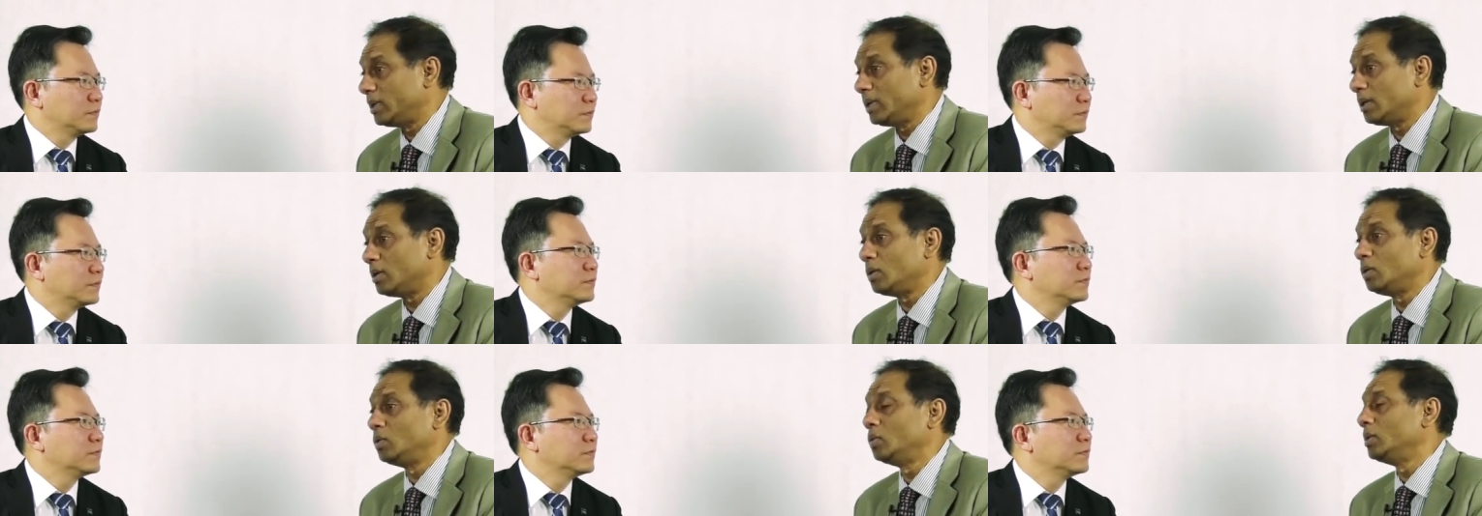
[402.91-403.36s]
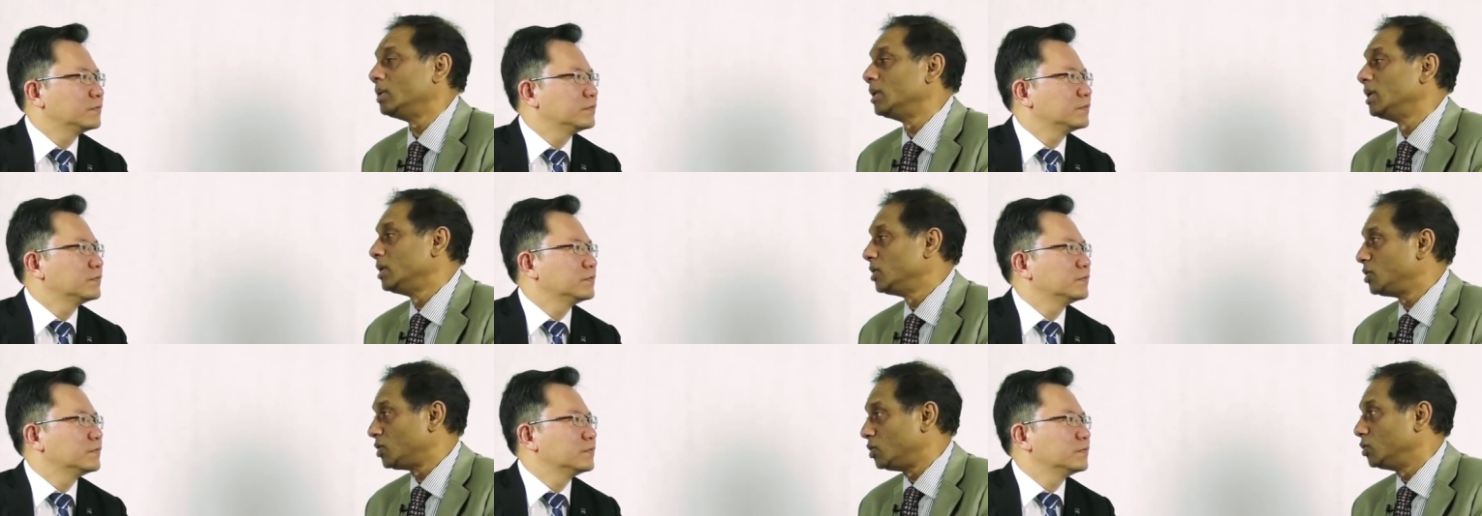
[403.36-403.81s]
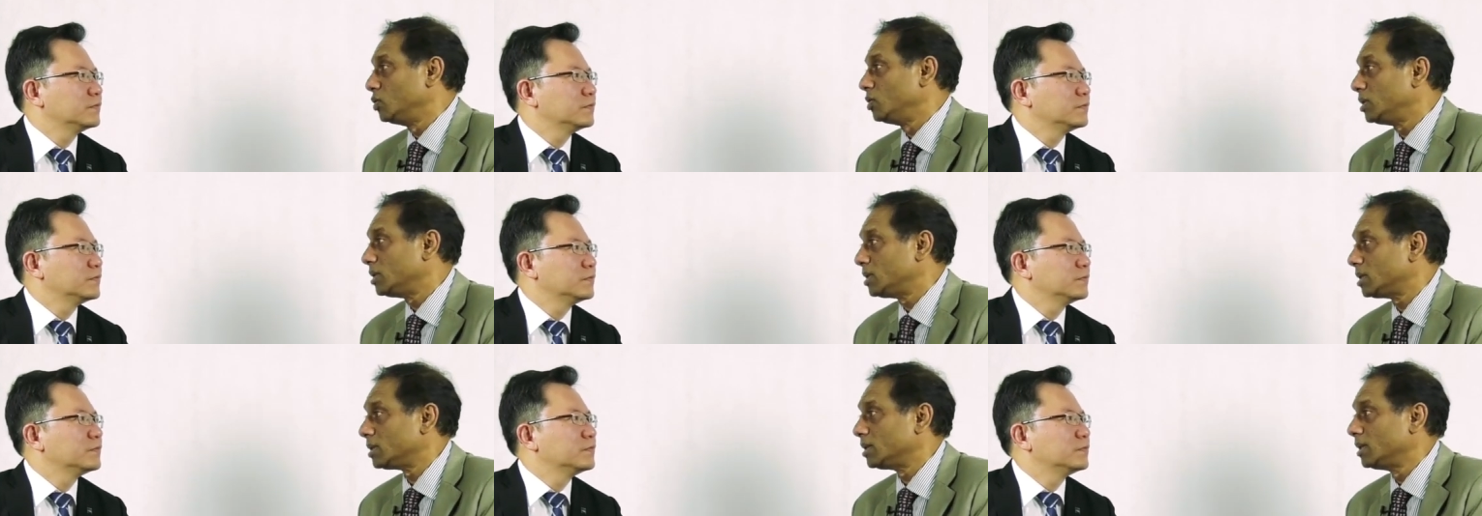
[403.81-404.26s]
Speaker 1: It will include
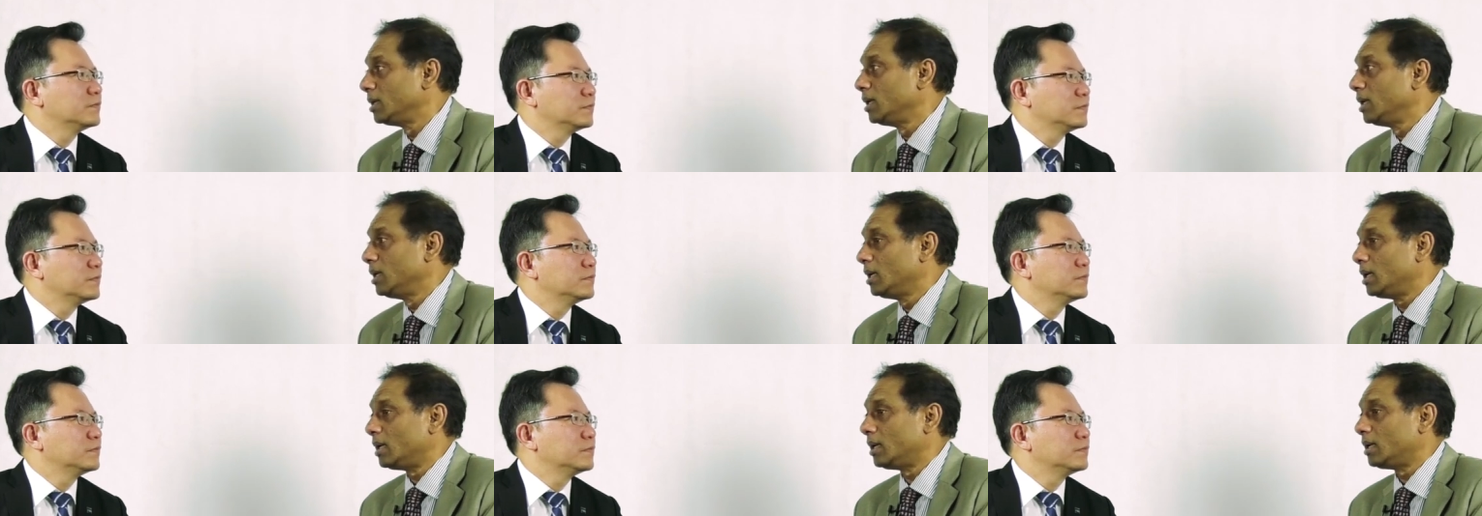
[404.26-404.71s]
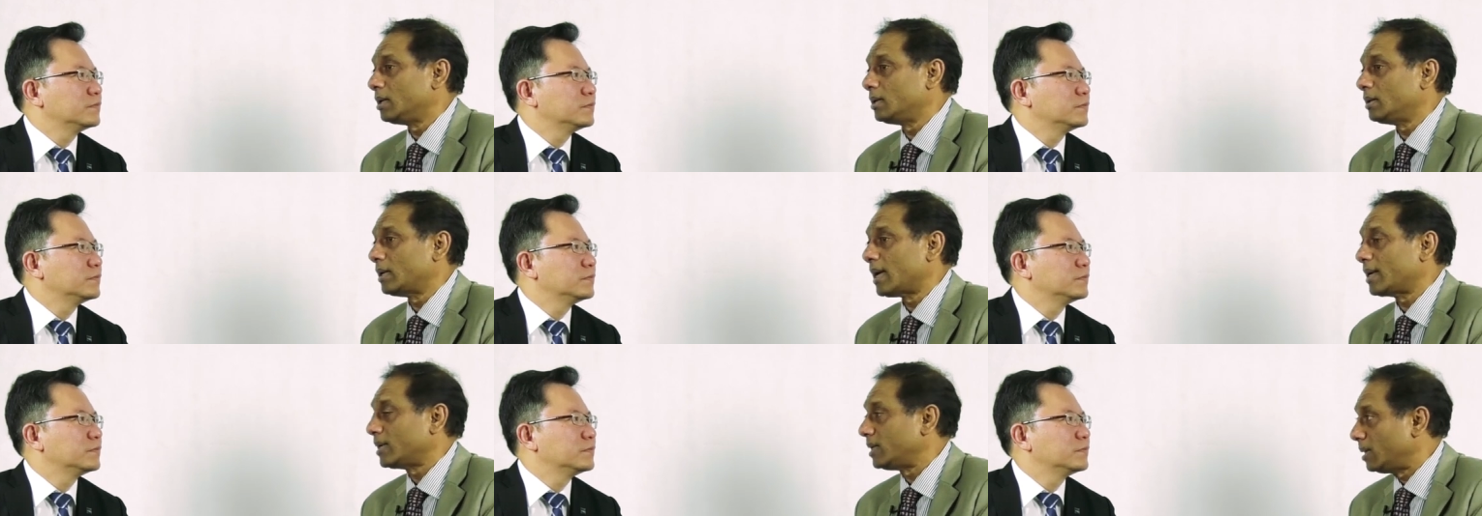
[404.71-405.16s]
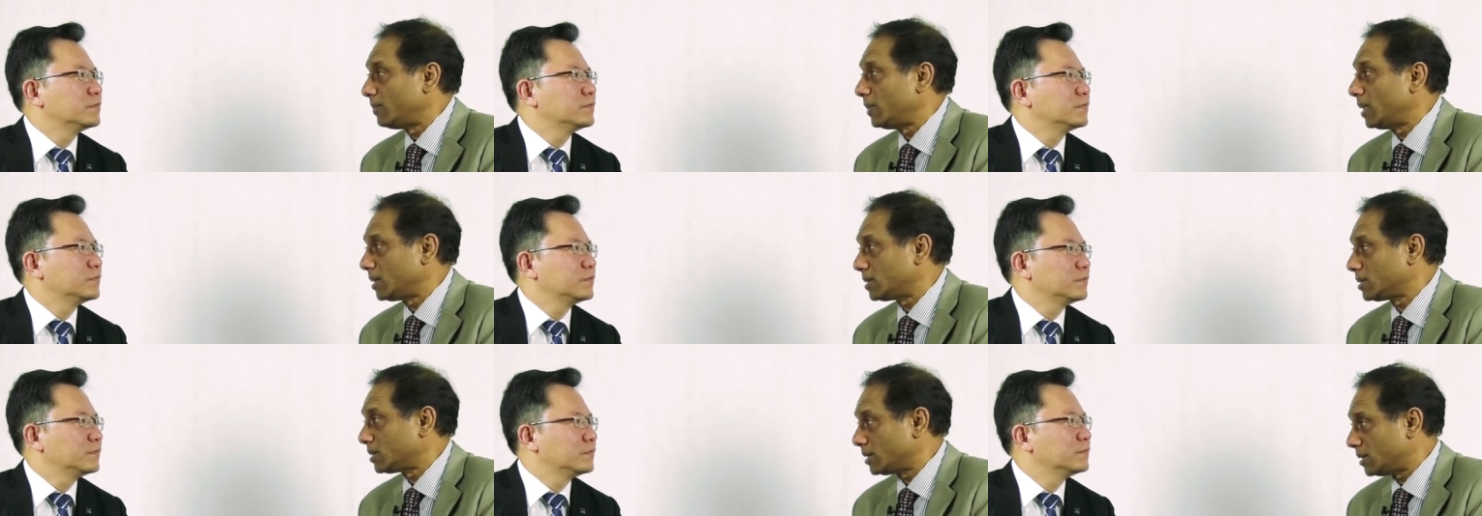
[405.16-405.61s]
students, uh,
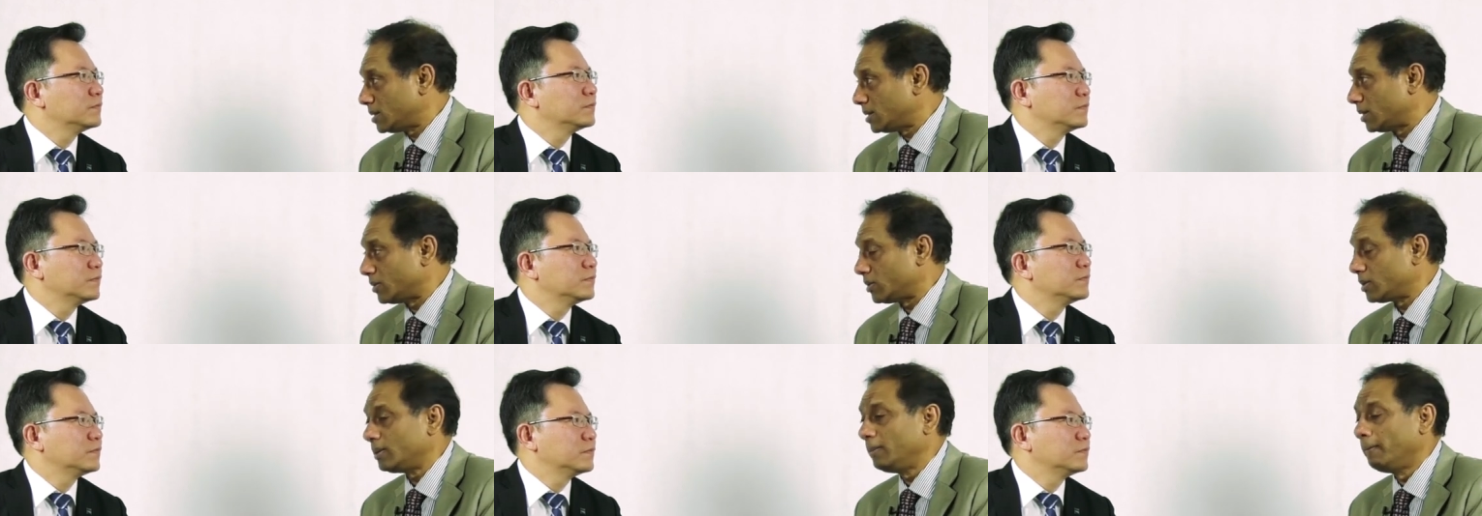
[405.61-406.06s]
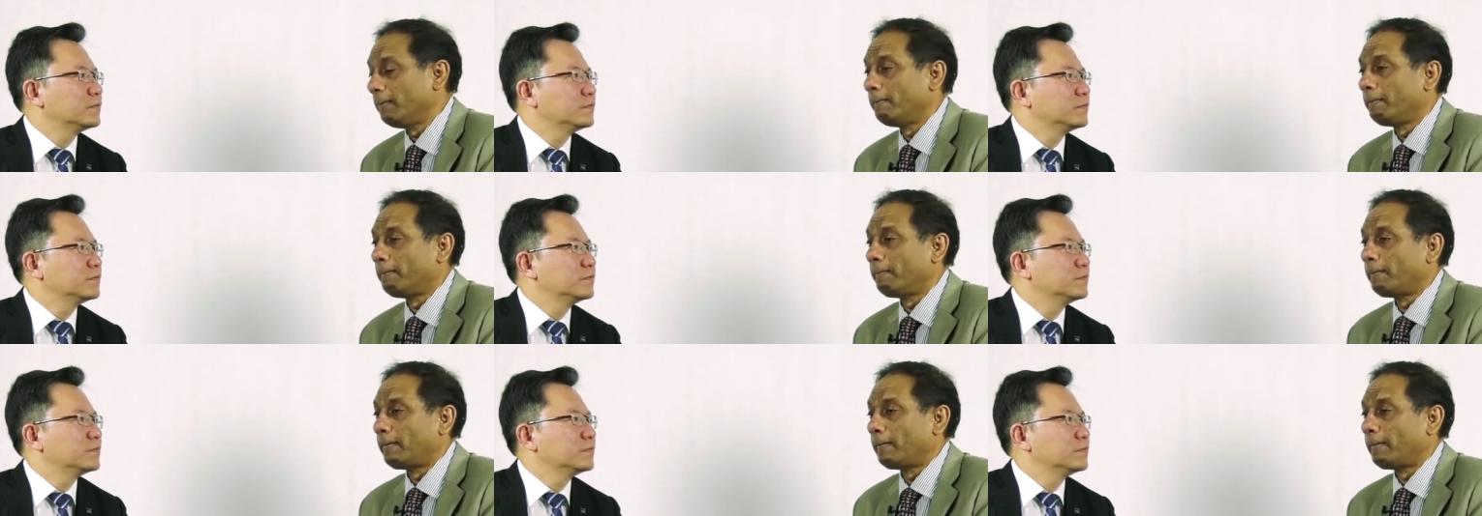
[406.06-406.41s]
academics, etc.